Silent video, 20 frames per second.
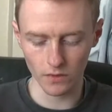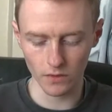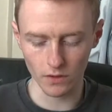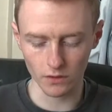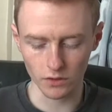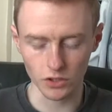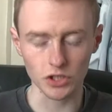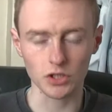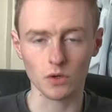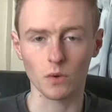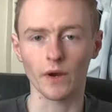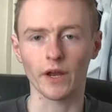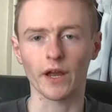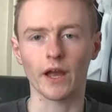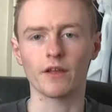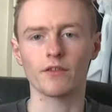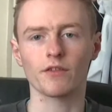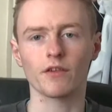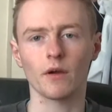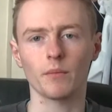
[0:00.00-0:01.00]
just quick
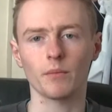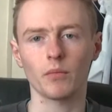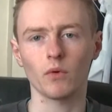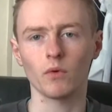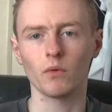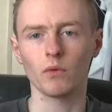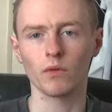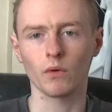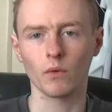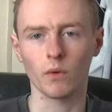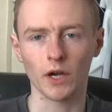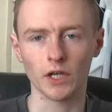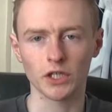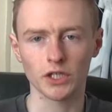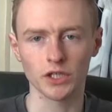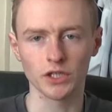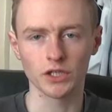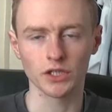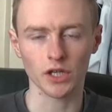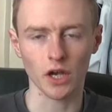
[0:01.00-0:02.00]
heads up, all the
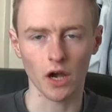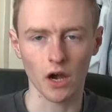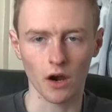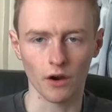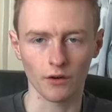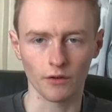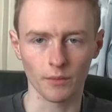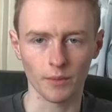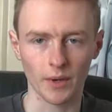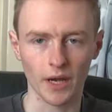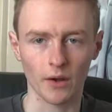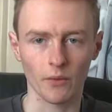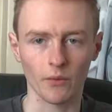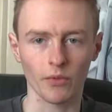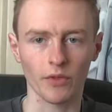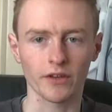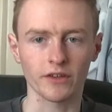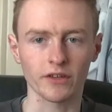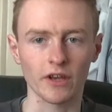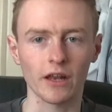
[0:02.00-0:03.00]
questions are about
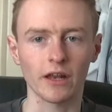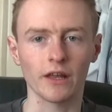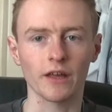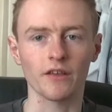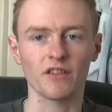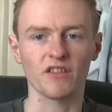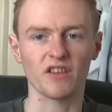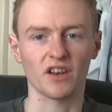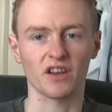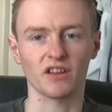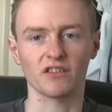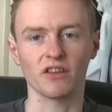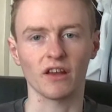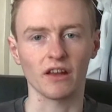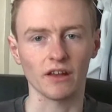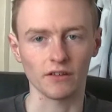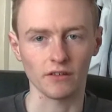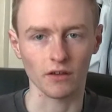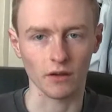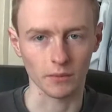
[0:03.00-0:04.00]
the tellies in a
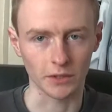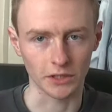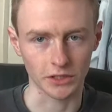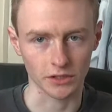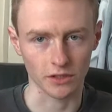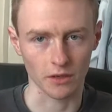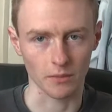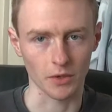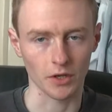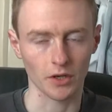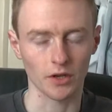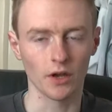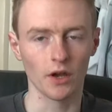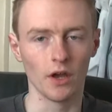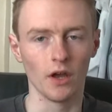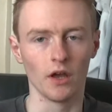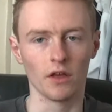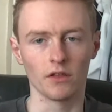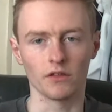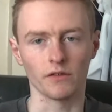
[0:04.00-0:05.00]
Teletubby's stomach.
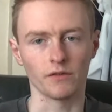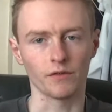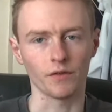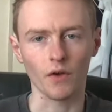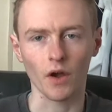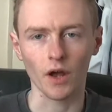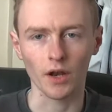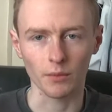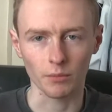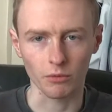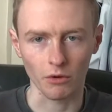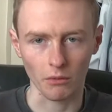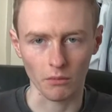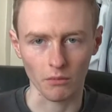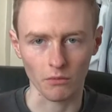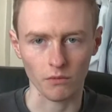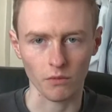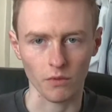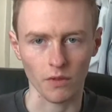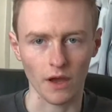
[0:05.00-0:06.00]
So if you've got any
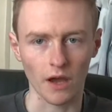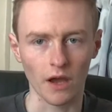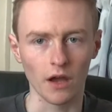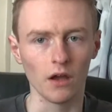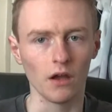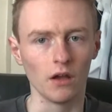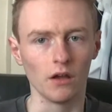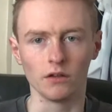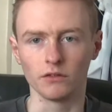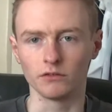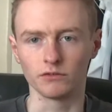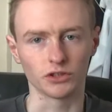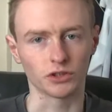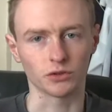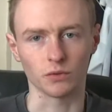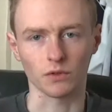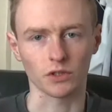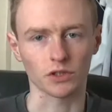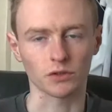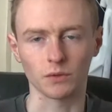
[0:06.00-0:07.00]
problems with that, just
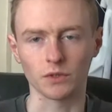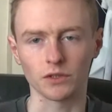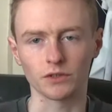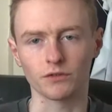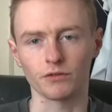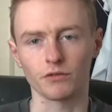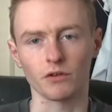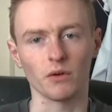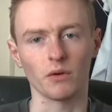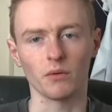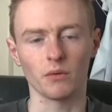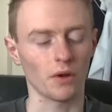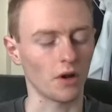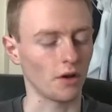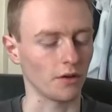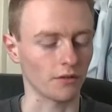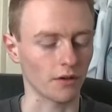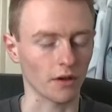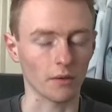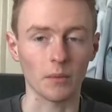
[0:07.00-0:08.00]
want to switch through, it'll
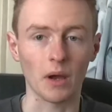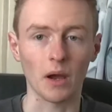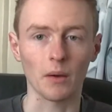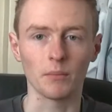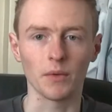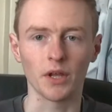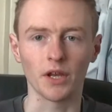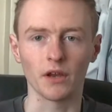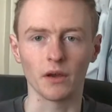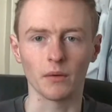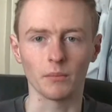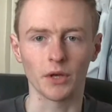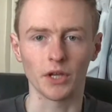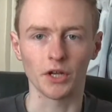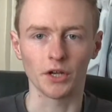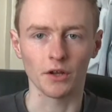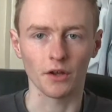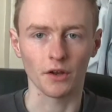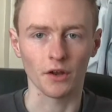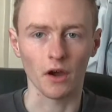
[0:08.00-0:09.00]
only take about a minute and
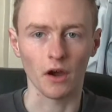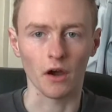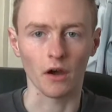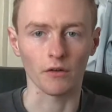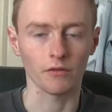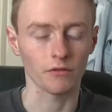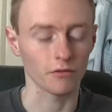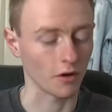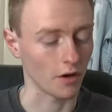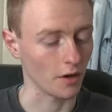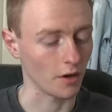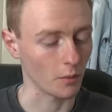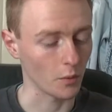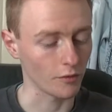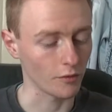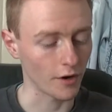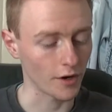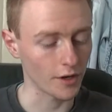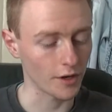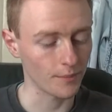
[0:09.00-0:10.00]
a half. Right, are we
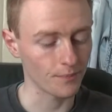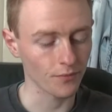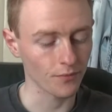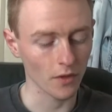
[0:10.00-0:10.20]
ready?